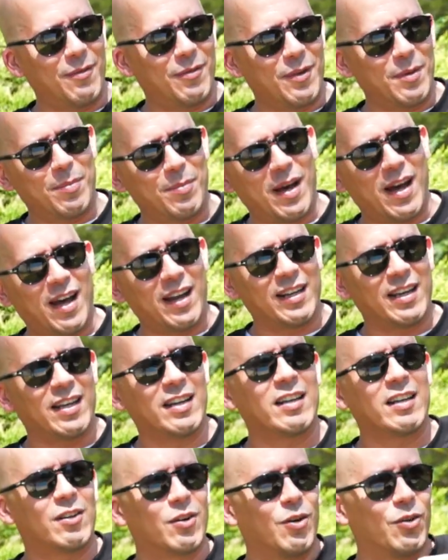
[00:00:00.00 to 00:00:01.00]
with
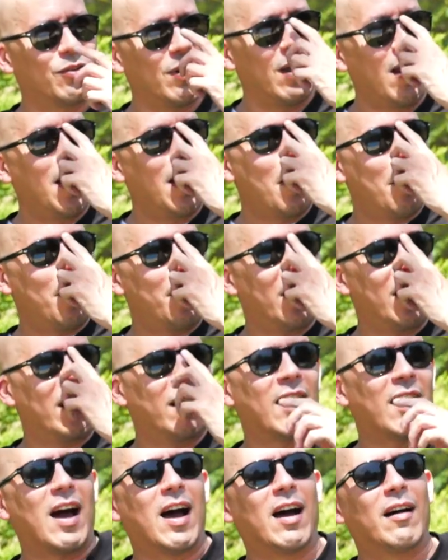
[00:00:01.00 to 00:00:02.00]
everybody?" And he goes,
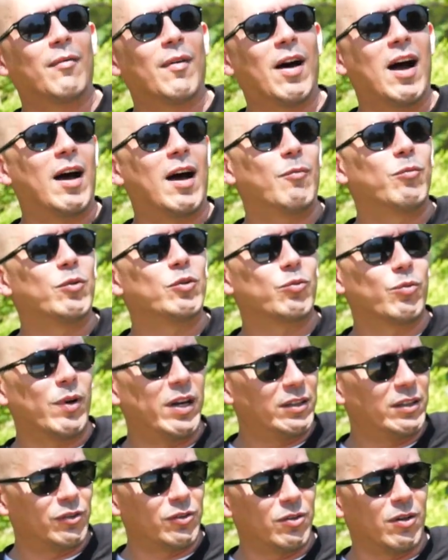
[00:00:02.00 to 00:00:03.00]
"Man, I, I was
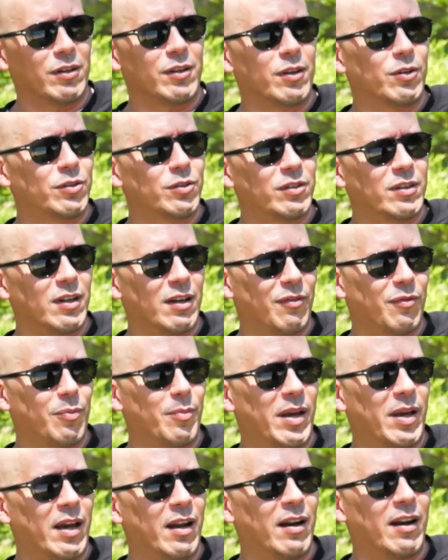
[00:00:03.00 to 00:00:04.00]
raised on your stuff,
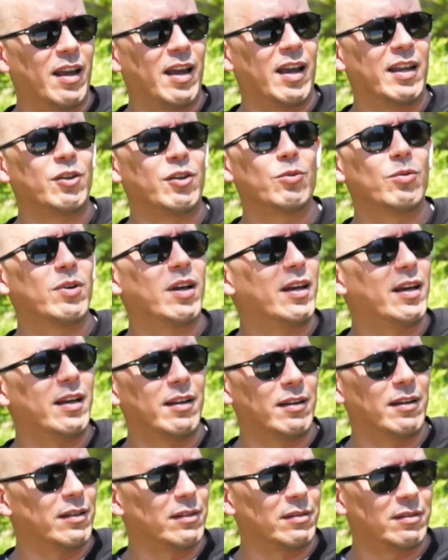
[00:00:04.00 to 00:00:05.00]
mm. man, and you the
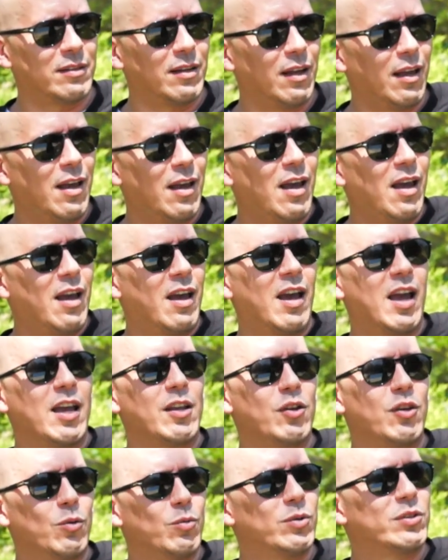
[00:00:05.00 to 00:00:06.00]
illest,
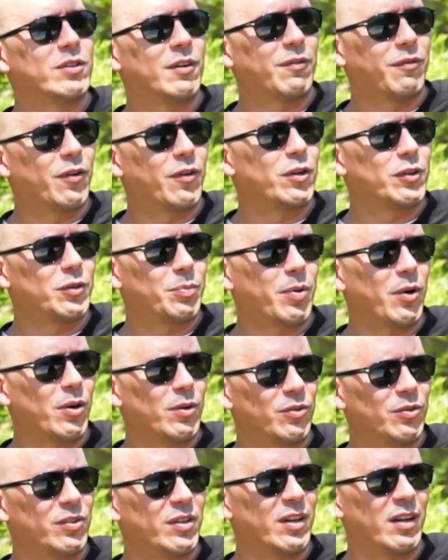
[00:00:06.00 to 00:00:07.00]
influential, and you was the first
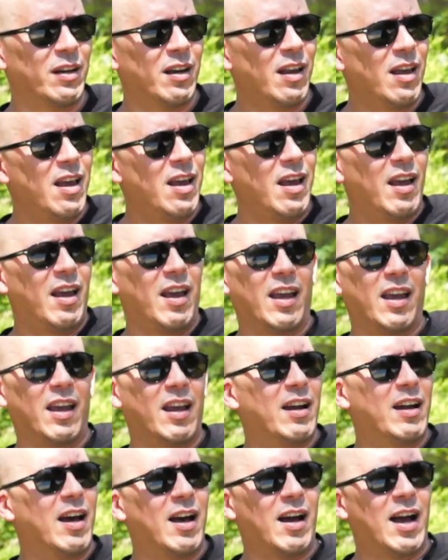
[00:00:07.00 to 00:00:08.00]
person."
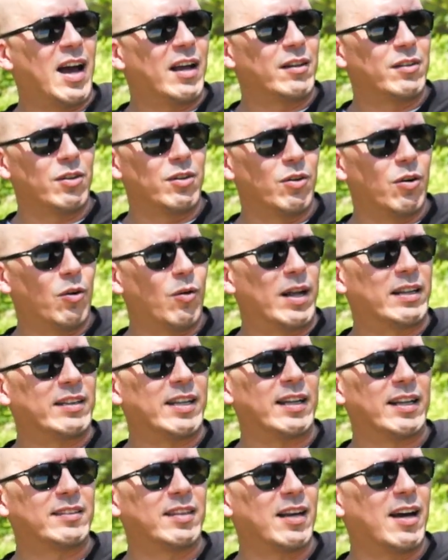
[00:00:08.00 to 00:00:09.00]
And I, I, you know,
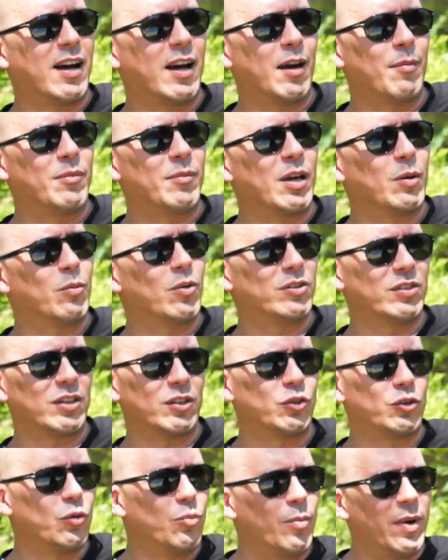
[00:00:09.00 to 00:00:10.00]
at that time there
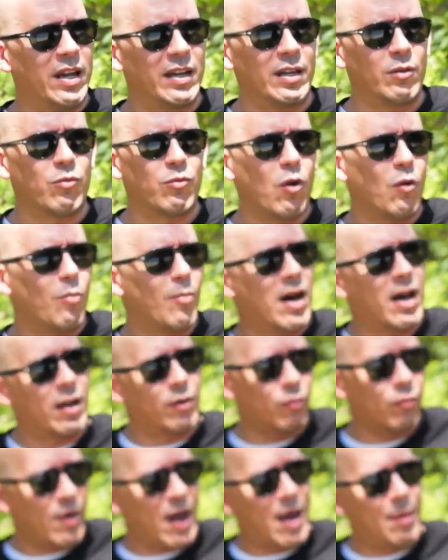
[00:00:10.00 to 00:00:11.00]
wasn't too many role
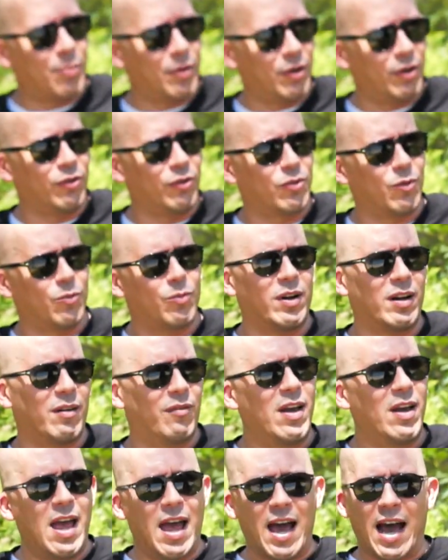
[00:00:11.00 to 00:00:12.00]
model rappers or
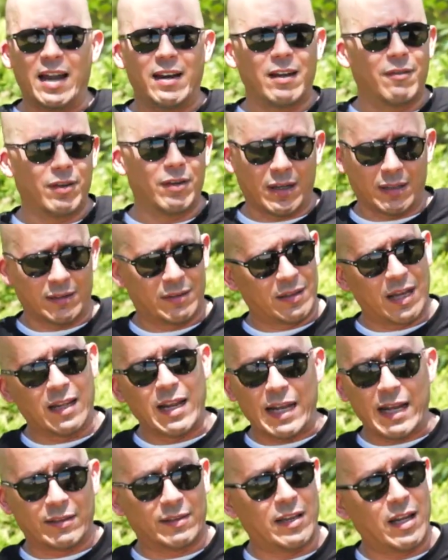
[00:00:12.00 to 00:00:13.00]
whatever. I never
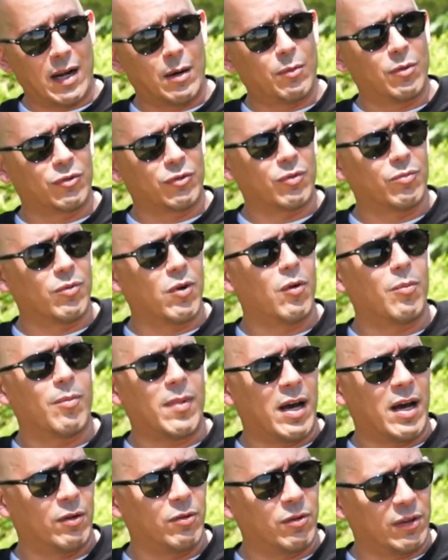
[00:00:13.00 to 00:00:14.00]
cons- said I was a
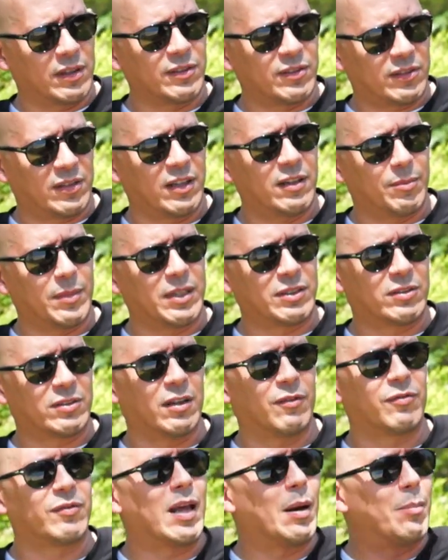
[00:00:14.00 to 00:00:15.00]
role model and considered
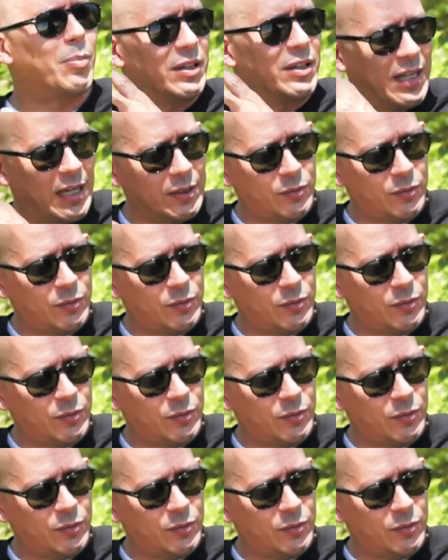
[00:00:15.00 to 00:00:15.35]
myself that,